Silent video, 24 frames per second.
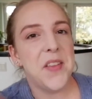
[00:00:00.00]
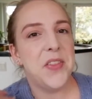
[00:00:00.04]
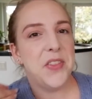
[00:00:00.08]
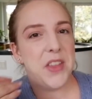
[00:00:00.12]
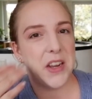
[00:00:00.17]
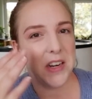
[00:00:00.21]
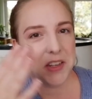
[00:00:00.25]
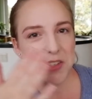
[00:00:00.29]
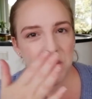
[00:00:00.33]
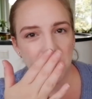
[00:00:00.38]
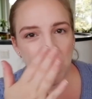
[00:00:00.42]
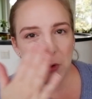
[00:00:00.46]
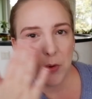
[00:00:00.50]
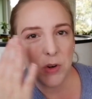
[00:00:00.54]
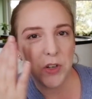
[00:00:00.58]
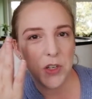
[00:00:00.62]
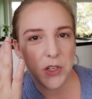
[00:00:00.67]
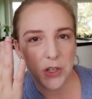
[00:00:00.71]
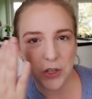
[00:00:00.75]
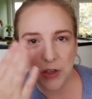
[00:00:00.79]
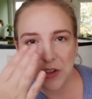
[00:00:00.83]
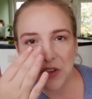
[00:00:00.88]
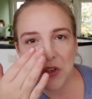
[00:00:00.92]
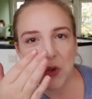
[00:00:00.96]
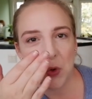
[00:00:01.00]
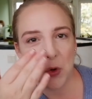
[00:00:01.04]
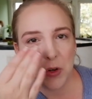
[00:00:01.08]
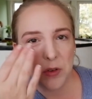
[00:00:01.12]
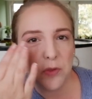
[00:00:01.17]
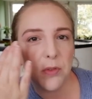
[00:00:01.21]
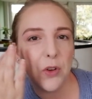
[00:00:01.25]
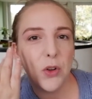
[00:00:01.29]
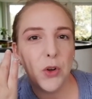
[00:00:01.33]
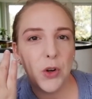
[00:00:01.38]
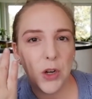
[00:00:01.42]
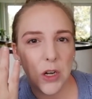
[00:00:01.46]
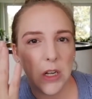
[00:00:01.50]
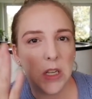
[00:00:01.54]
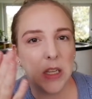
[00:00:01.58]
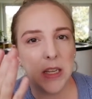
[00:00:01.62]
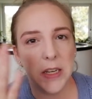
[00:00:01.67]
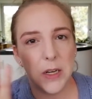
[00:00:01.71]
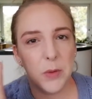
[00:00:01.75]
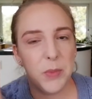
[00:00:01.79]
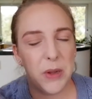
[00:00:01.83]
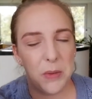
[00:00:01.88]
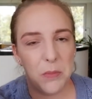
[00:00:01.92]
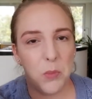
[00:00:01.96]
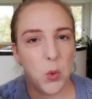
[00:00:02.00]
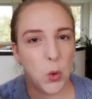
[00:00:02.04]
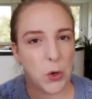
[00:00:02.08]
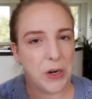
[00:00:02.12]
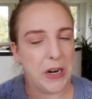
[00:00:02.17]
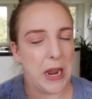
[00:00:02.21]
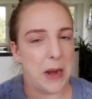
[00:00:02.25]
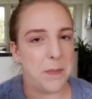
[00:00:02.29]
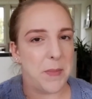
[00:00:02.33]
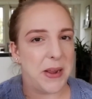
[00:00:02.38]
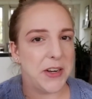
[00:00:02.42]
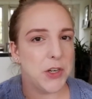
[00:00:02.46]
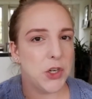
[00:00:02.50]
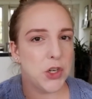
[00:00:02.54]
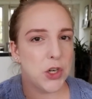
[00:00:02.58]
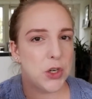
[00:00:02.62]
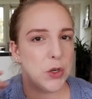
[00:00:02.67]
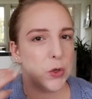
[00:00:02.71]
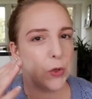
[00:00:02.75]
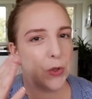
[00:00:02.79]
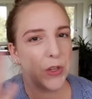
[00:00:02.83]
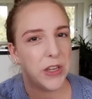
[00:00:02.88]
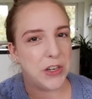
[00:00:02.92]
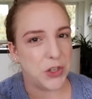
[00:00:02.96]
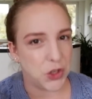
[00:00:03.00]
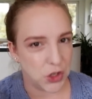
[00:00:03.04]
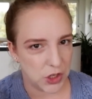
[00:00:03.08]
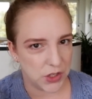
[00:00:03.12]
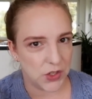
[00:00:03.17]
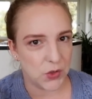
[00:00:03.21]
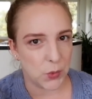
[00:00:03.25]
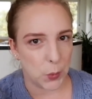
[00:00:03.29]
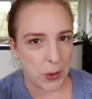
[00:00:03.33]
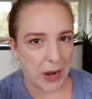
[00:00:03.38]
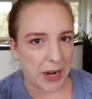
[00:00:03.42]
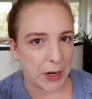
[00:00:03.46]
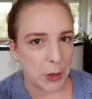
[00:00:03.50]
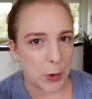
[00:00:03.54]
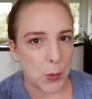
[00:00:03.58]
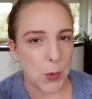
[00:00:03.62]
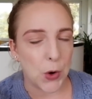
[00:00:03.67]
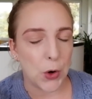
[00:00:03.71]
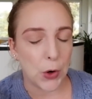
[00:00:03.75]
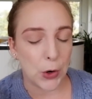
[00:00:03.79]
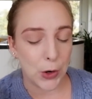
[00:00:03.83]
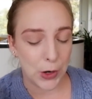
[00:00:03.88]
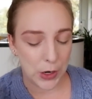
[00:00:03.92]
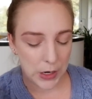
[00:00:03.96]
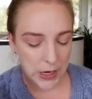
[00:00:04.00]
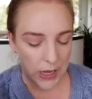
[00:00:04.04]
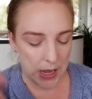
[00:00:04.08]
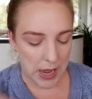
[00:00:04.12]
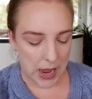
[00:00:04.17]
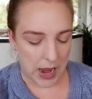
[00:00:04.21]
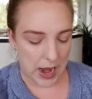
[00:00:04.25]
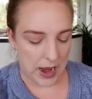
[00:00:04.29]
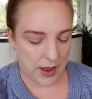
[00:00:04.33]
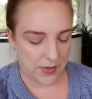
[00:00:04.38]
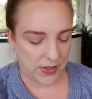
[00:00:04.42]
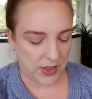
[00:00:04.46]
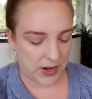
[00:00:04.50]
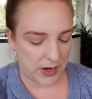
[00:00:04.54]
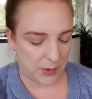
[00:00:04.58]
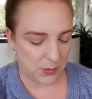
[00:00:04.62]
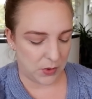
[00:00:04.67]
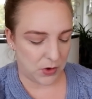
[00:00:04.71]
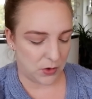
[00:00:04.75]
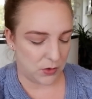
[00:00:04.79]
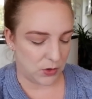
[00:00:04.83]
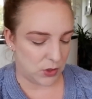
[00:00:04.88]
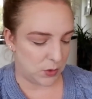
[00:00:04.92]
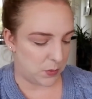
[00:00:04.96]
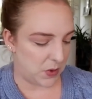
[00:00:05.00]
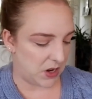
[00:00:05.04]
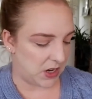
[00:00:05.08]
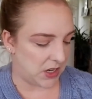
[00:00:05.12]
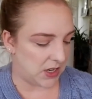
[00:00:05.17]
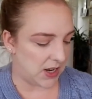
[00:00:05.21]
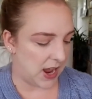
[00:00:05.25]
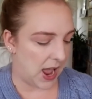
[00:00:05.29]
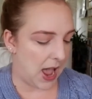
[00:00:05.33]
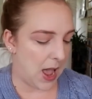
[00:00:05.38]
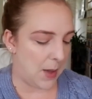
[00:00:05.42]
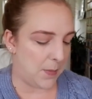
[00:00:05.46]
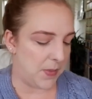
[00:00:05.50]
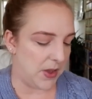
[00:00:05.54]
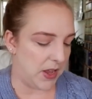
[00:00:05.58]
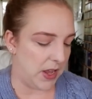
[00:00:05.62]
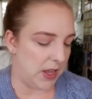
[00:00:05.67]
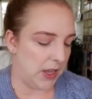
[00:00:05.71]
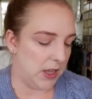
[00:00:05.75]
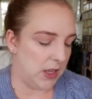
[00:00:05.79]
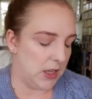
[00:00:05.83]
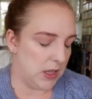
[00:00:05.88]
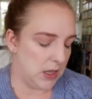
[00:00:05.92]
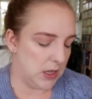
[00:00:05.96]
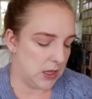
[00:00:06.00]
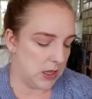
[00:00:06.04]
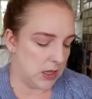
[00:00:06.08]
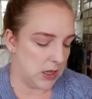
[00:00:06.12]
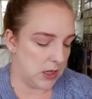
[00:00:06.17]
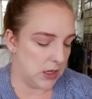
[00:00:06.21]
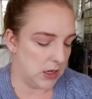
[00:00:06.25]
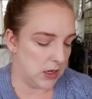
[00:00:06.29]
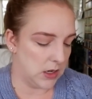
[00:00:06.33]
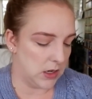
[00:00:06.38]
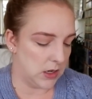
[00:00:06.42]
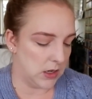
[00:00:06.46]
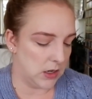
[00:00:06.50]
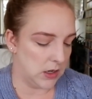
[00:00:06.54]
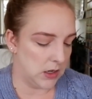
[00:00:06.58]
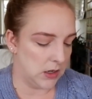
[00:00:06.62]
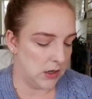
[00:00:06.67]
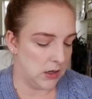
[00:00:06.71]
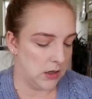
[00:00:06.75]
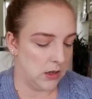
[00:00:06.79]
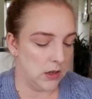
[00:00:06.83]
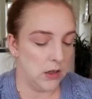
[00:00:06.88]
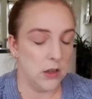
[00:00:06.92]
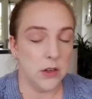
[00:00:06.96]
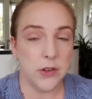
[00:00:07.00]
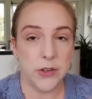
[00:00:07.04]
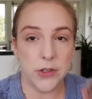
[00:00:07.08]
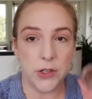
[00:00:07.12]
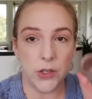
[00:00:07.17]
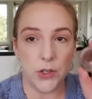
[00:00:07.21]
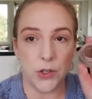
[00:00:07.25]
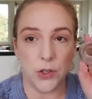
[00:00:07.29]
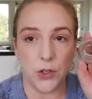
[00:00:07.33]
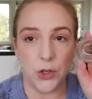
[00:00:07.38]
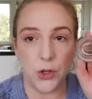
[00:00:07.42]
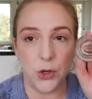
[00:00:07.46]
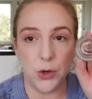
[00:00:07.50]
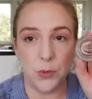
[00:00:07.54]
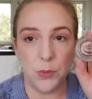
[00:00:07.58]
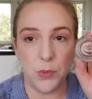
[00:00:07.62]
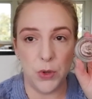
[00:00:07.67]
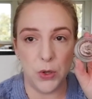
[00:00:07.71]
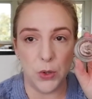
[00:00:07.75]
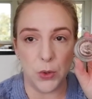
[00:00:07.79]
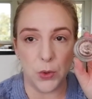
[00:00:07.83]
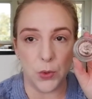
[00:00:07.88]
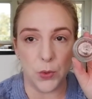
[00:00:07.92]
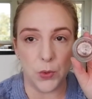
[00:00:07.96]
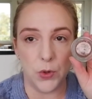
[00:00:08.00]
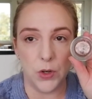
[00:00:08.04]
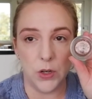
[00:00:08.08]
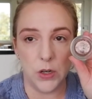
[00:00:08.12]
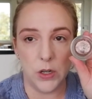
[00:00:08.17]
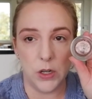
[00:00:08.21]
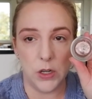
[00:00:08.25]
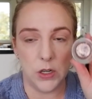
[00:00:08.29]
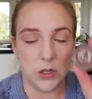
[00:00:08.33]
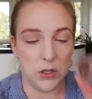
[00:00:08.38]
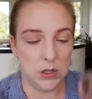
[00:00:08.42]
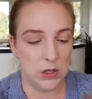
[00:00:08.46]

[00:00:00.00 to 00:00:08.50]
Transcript: that it's going to sort of look a little bit more dimensional than just red ochre. And then I'm going to be dabbing New Moon